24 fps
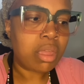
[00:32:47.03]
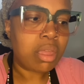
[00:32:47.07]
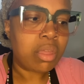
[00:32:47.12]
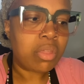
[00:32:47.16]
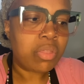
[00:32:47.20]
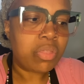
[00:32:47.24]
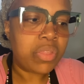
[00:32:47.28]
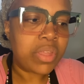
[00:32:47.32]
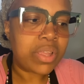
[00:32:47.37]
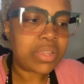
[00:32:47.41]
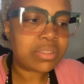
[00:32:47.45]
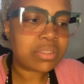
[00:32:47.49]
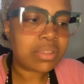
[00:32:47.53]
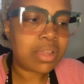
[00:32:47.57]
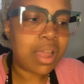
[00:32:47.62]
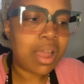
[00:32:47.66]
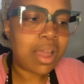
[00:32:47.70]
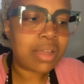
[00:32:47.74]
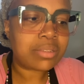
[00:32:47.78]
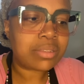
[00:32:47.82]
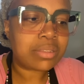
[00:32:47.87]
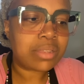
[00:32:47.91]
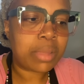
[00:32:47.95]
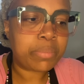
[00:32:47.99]
This
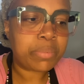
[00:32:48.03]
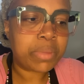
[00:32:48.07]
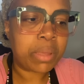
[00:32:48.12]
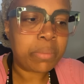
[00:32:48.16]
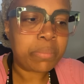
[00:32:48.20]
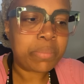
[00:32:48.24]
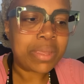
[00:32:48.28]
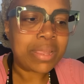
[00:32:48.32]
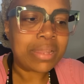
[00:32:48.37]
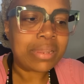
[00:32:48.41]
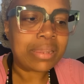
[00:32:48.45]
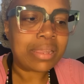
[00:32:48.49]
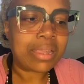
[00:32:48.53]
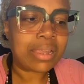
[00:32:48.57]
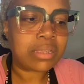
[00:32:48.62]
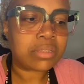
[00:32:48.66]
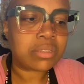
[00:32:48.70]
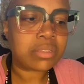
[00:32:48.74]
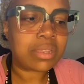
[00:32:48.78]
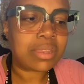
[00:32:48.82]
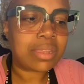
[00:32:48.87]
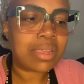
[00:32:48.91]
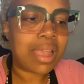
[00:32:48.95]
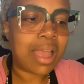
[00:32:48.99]
concept can be linked
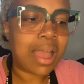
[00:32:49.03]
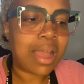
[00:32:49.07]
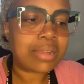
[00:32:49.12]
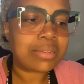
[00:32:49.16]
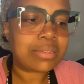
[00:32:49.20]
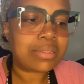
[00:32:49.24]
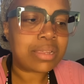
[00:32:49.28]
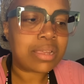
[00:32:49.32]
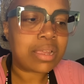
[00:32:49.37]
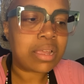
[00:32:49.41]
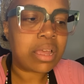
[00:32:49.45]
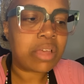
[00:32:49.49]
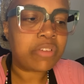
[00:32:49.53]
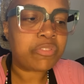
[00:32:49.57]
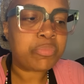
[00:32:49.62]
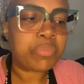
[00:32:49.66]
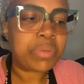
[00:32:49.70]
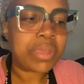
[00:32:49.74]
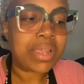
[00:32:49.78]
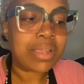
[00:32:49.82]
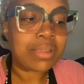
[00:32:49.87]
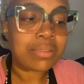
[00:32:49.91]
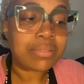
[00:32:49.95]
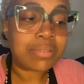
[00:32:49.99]
to the idea of
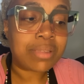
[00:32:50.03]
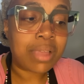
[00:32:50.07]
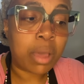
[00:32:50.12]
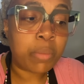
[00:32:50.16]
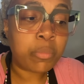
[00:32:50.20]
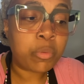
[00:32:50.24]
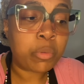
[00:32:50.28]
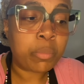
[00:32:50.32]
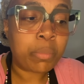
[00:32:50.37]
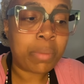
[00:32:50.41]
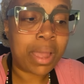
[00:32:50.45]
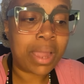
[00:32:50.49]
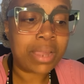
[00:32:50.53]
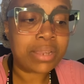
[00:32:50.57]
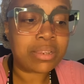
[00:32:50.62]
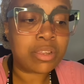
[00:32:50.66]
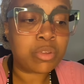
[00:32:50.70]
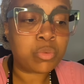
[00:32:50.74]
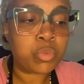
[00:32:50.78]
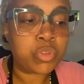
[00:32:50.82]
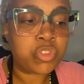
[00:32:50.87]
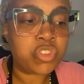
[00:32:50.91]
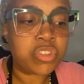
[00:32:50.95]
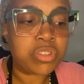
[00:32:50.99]
being
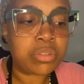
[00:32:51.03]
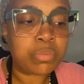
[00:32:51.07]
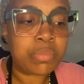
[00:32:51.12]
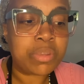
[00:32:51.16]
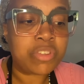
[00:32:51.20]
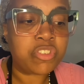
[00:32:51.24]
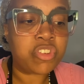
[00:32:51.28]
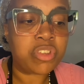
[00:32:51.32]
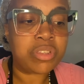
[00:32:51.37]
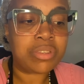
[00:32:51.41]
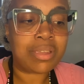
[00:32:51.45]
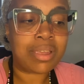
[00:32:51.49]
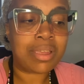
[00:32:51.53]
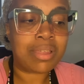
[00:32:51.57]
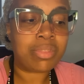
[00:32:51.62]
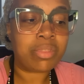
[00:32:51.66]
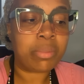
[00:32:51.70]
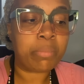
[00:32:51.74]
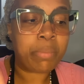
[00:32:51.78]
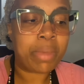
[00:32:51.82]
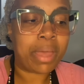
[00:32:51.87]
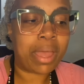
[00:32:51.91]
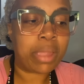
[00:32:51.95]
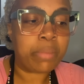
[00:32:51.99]
double-minded, which is mentioned in the
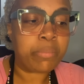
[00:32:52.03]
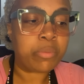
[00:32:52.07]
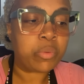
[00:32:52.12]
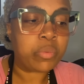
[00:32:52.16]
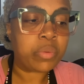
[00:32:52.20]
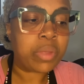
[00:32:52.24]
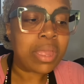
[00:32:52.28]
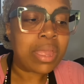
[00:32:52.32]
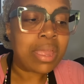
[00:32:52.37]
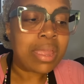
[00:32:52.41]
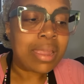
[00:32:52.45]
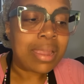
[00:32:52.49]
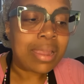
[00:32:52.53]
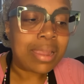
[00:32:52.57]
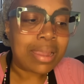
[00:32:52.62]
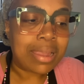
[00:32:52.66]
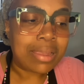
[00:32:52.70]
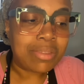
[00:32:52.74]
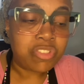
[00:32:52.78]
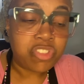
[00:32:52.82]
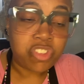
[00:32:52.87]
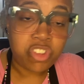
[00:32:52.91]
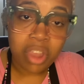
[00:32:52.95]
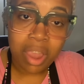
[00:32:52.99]
Bible.
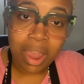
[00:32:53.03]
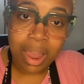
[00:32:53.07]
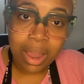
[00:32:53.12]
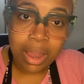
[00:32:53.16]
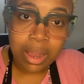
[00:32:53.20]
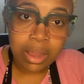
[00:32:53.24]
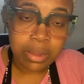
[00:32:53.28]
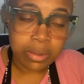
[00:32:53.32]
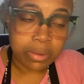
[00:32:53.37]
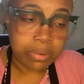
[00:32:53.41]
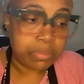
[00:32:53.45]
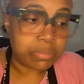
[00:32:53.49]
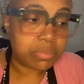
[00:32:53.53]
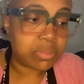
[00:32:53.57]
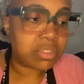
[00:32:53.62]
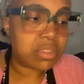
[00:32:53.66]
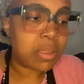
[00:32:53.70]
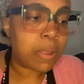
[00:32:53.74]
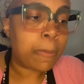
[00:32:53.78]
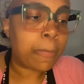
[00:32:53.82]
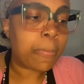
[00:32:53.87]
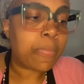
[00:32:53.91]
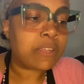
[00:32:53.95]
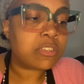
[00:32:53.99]
In James
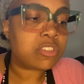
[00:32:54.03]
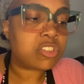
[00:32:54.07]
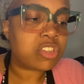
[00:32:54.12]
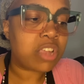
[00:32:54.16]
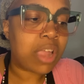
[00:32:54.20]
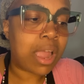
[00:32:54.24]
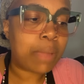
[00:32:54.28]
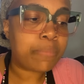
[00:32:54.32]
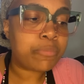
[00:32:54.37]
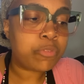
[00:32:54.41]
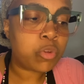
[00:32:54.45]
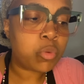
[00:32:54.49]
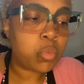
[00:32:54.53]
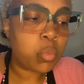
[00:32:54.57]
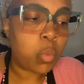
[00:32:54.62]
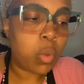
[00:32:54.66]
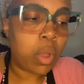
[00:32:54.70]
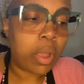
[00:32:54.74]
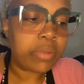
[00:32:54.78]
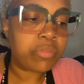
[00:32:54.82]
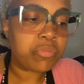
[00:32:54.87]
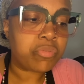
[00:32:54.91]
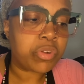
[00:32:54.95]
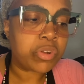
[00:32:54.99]
chapter
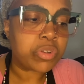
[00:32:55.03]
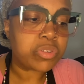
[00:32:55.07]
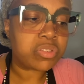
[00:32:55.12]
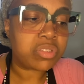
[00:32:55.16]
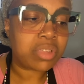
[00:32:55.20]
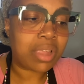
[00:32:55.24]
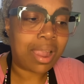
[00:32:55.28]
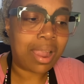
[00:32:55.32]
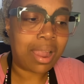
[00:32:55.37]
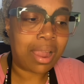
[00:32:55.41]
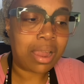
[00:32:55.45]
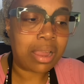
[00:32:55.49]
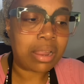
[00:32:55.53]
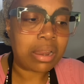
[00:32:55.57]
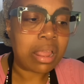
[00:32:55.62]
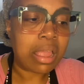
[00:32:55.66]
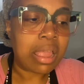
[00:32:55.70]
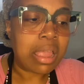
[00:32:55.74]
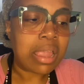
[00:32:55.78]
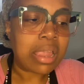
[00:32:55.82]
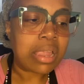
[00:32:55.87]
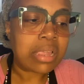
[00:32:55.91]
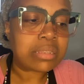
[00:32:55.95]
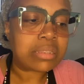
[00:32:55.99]
1, verse 8,
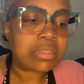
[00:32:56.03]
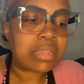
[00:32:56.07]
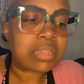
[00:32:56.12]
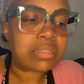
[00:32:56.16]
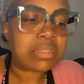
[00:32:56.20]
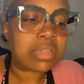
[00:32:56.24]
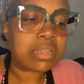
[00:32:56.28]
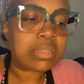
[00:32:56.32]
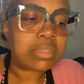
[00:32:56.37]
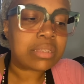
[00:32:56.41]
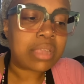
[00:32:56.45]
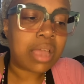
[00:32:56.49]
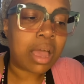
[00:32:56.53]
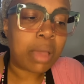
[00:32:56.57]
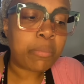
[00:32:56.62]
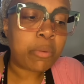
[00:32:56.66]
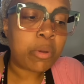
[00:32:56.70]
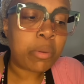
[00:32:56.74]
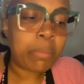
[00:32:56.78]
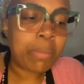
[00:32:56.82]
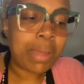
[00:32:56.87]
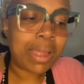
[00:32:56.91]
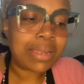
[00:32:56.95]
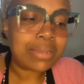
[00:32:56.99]
it says, a
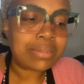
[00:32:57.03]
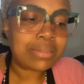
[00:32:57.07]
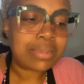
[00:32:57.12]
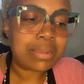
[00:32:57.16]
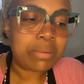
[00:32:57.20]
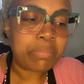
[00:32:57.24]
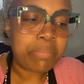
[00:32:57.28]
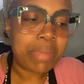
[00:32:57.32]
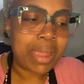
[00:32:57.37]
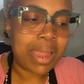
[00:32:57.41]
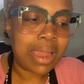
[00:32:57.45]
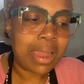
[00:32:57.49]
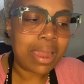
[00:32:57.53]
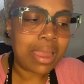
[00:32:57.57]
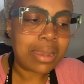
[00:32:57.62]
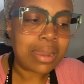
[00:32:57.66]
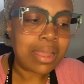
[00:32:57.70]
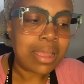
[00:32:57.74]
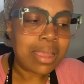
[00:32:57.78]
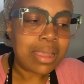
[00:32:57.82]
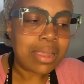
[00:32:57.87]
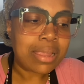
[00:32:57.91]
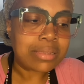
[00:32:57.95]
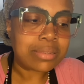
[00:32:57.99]
double-minded man
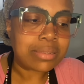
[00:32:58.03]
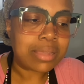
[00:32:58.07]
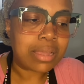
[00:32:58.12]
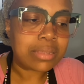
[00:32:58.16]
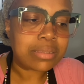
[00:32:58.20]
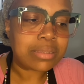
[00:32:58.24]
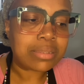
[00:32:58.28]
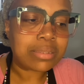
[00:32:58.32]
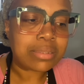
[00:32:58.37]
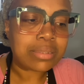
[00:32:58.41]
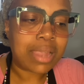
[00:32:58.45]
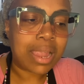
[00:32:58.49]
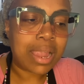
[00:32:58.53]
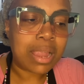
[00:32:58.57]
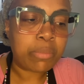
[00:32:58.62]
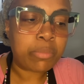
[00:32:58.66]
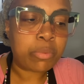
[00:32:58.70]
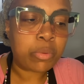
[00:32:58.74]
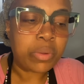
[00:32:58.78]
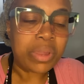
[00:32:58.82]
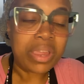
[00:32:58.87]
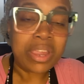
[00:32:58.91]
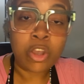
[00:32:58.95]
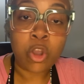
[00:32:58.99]
is
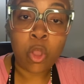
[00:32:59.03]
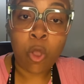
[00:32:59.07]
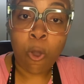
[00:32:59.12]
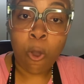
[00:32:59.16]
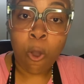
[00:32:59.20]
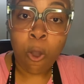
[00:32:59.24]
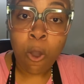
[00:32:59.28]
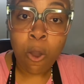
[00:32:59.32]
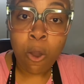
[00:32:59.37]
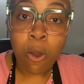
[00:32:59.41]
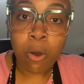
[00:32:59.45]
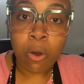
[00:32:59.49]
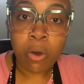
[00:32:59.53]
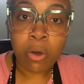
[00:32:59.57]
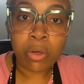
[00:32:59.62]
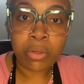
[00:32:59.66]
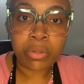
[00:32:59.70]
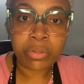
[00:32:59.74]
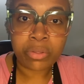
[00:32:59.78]
unstable in all